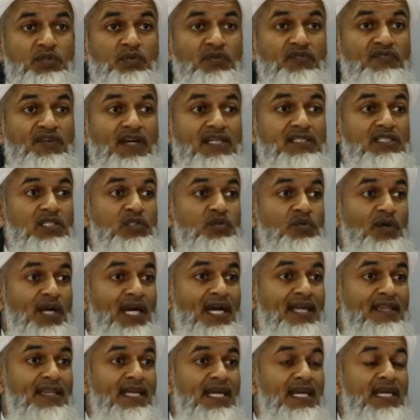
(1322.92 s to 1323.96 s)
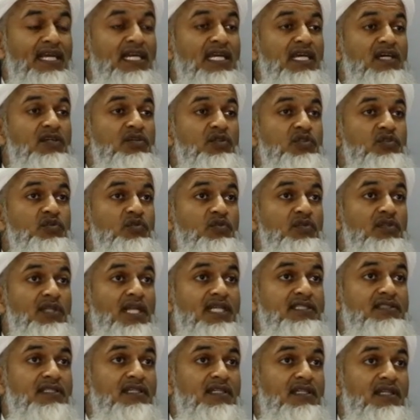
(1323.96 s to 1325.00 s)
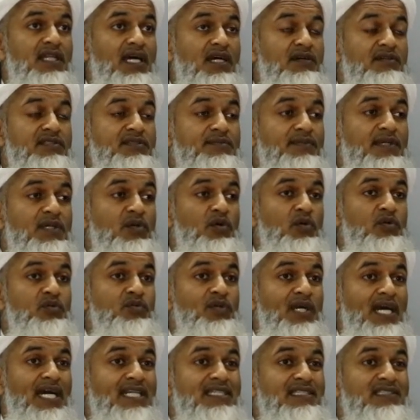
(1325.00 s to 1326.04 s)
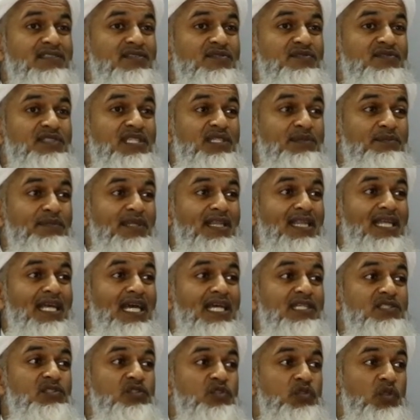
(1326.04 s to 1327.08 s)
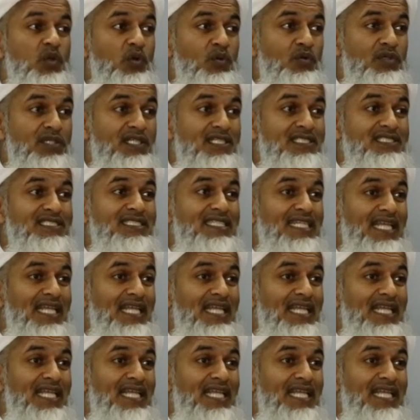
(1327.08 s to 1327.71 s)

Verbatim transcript: You will find the dua there. Rasulullah sallallahu alaihi wasallam, according to hadith of Tirmidhi, has told us